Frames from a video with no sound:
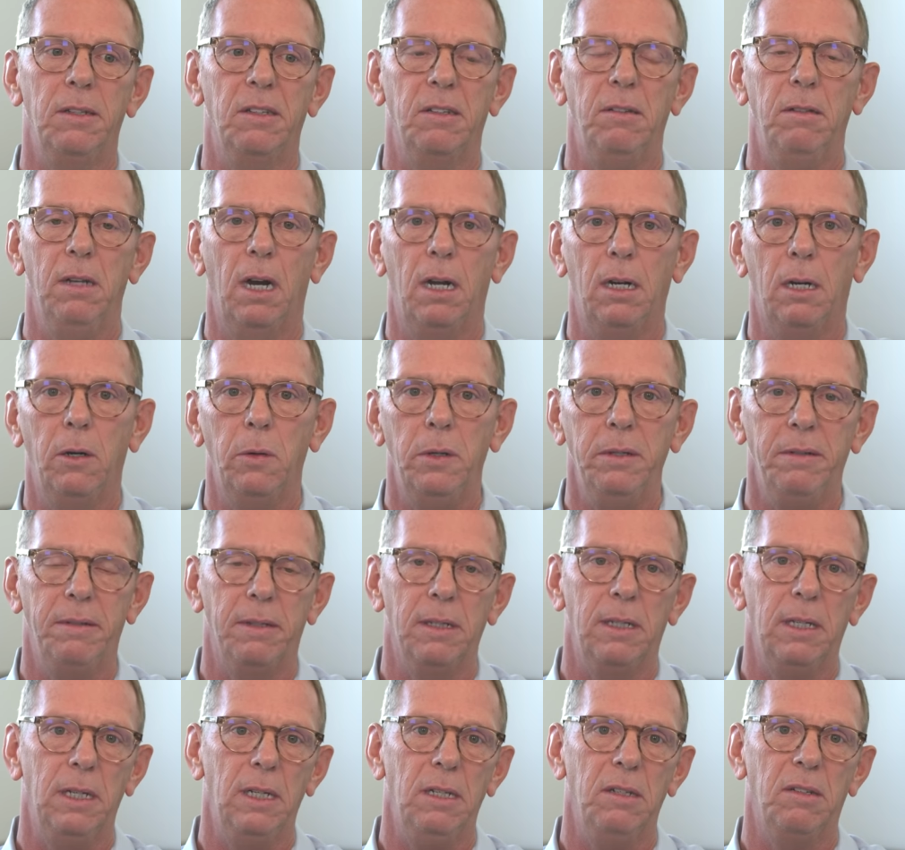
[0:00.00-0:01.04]
it's not always
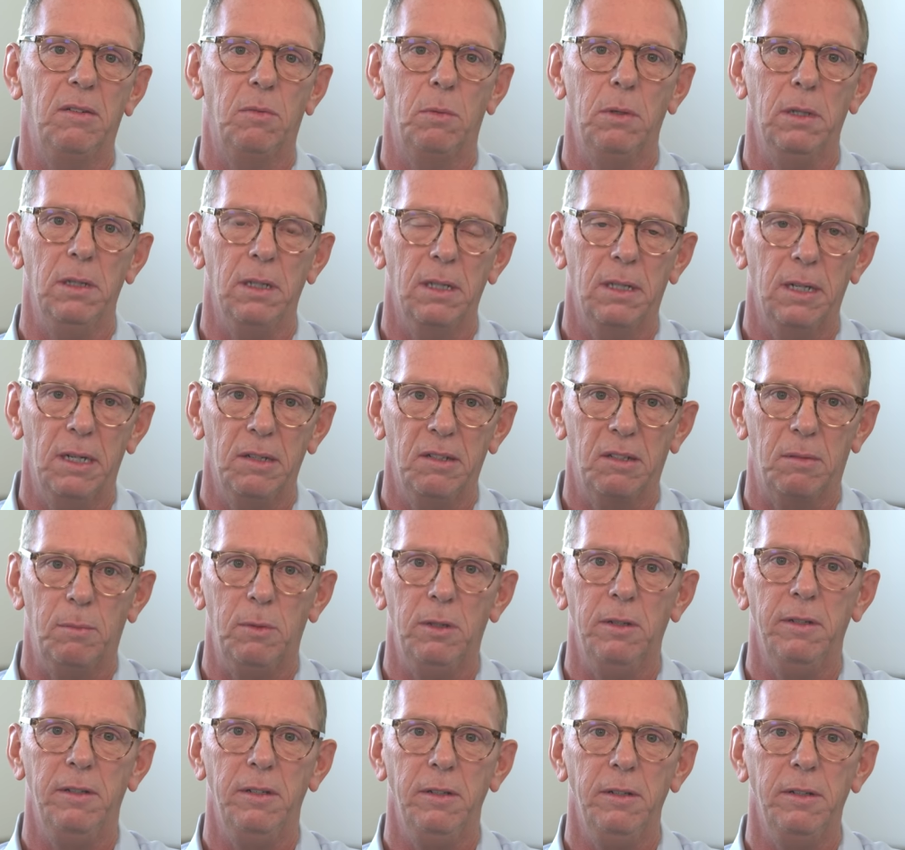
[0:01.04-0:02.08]
the case where the
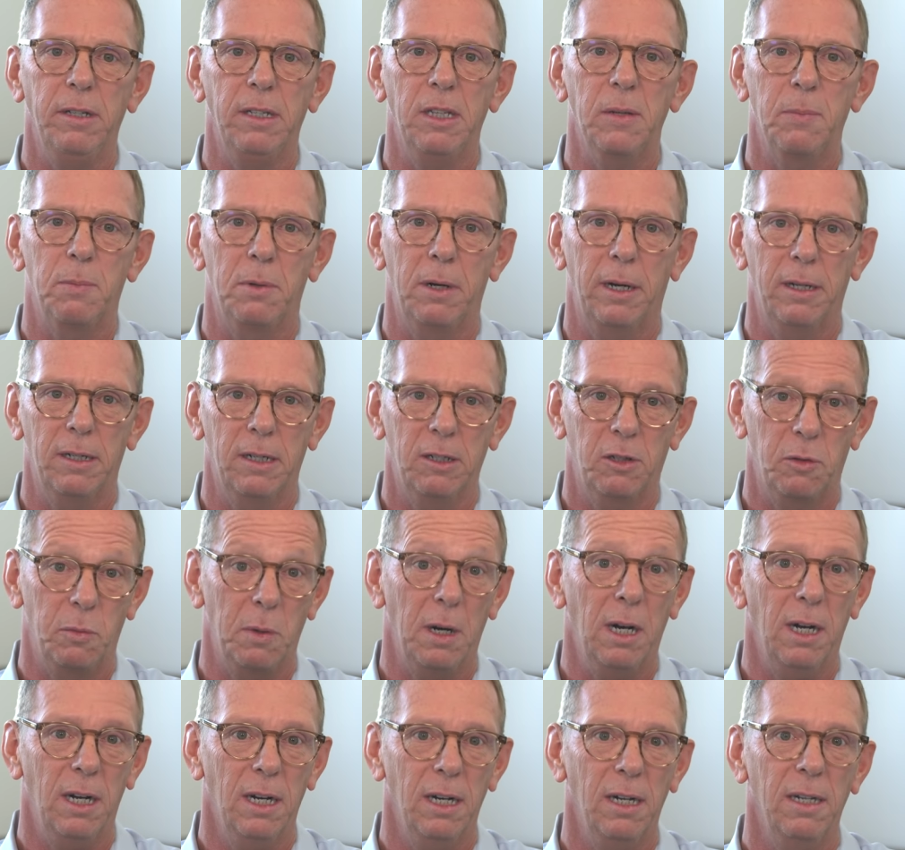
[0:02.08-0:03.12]
customer is using the product
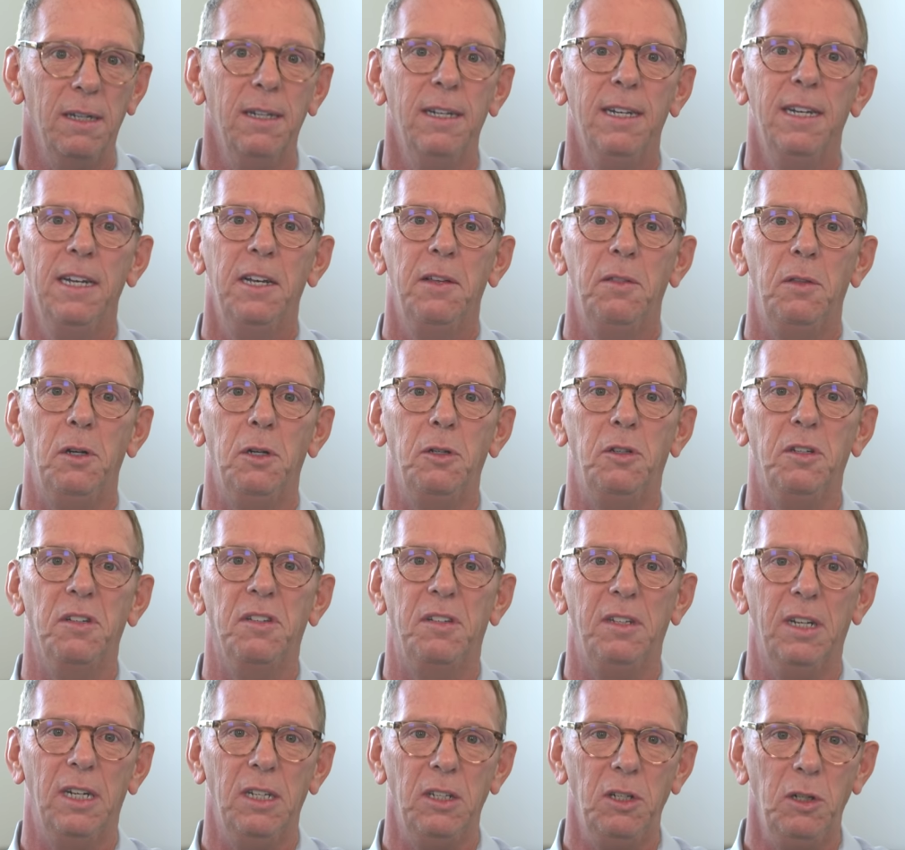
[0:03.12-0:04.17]
wrong. They're
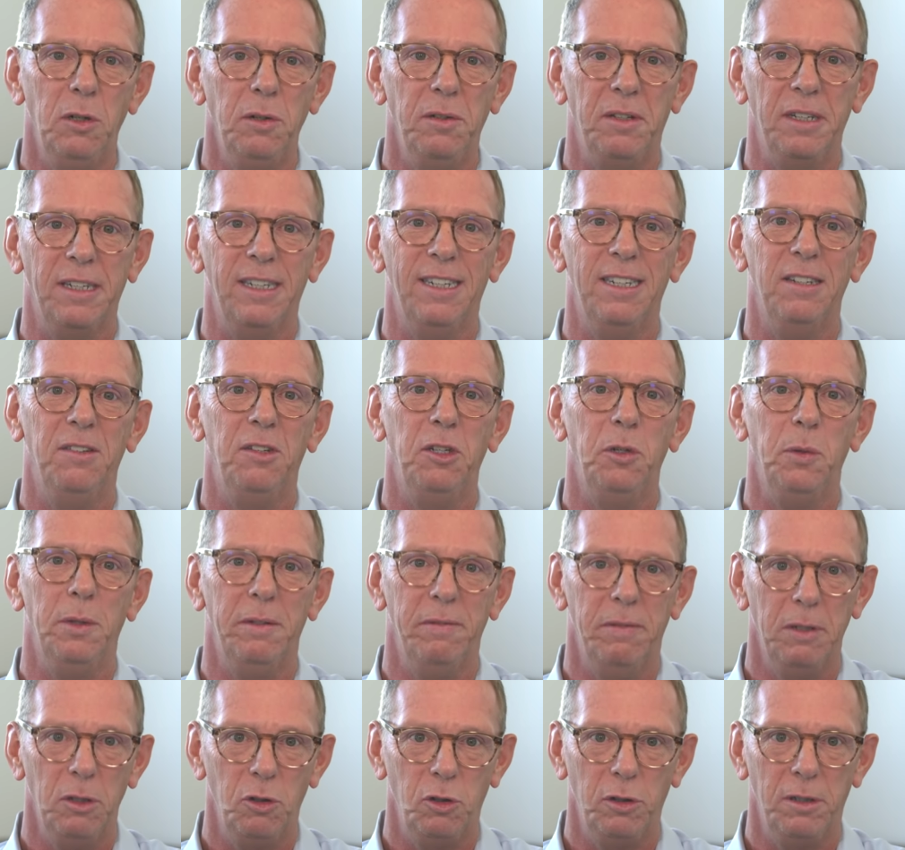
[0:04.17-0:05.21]
just not using it as you
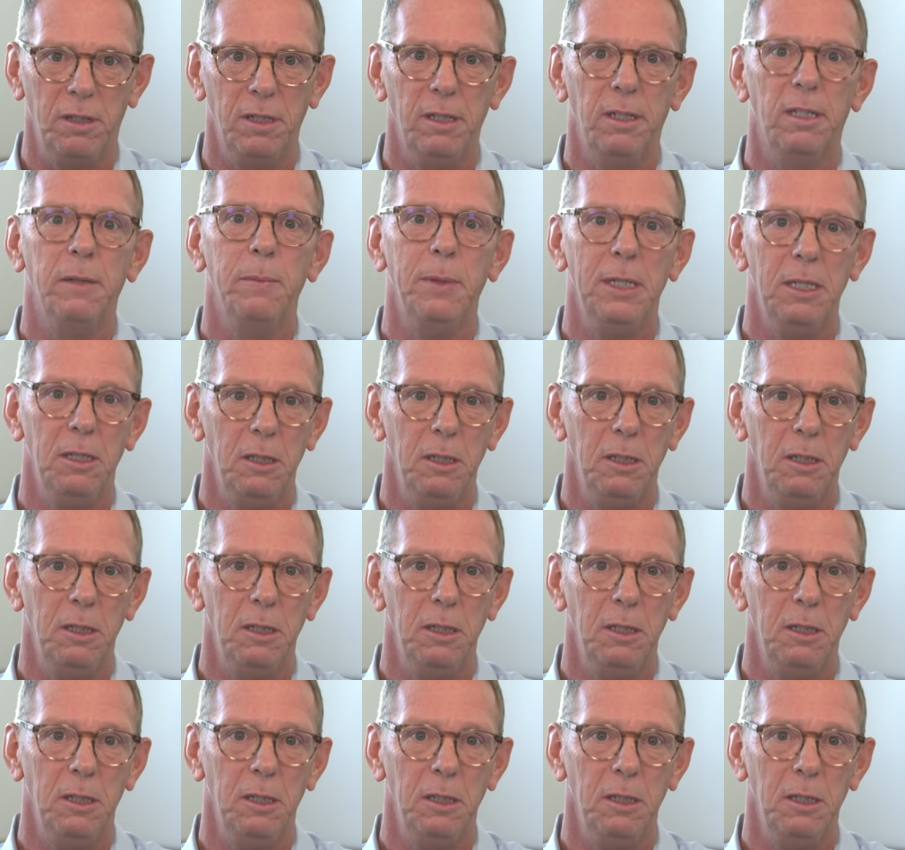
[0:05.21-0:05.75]
envisioned it to be